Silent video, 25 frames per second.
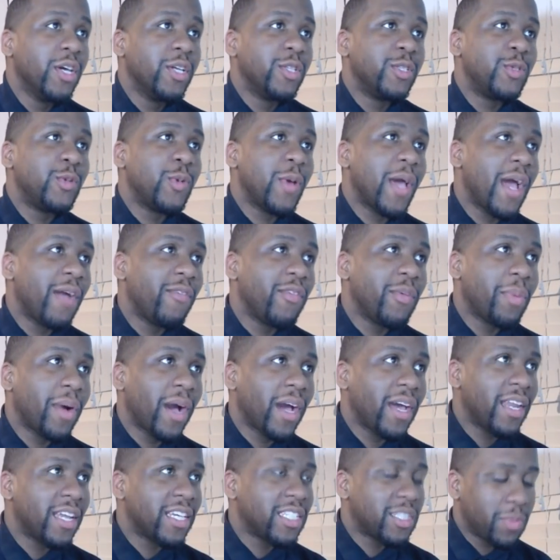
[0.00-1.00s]
To
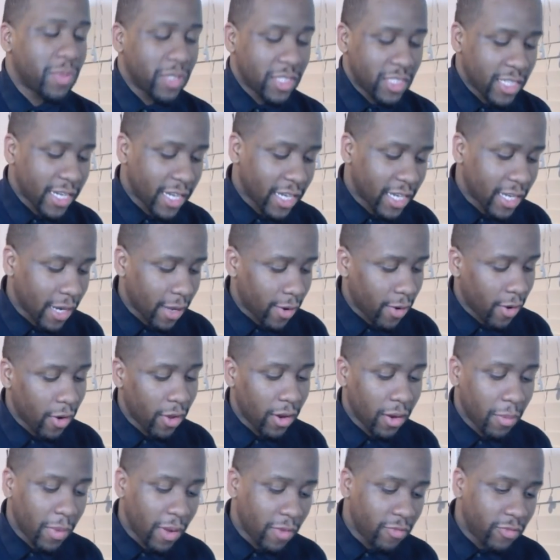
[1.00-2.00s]
everybody that's been checking out
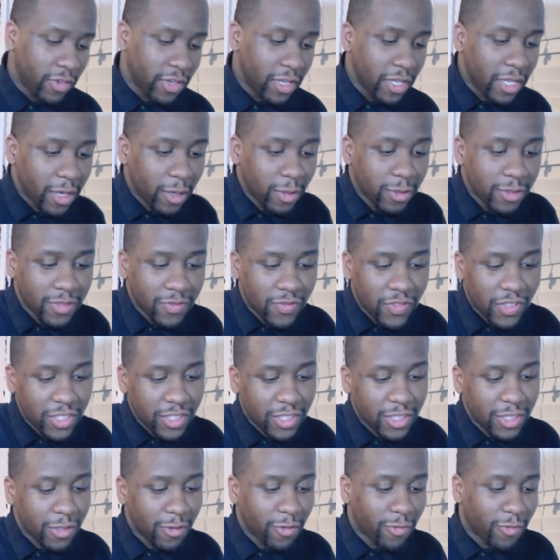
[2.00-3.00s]
all of my videos, if
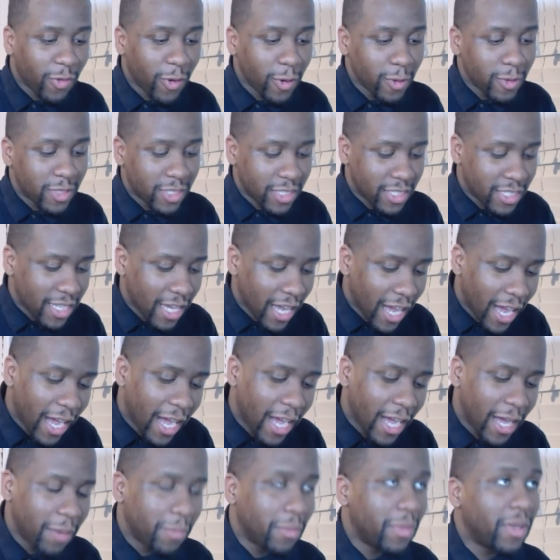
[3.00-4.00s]
this is your first
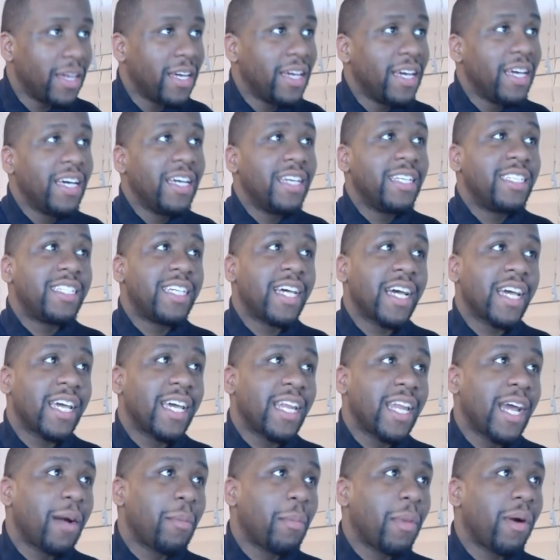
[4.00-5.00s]
time
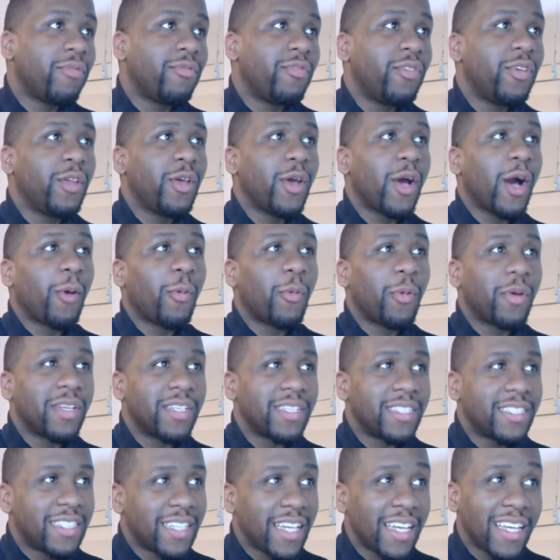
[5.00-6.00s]
checking out my video, I want to
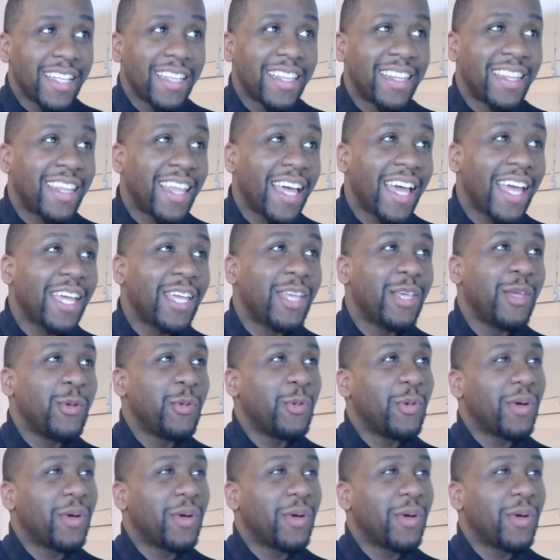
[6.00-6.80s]
say thank you.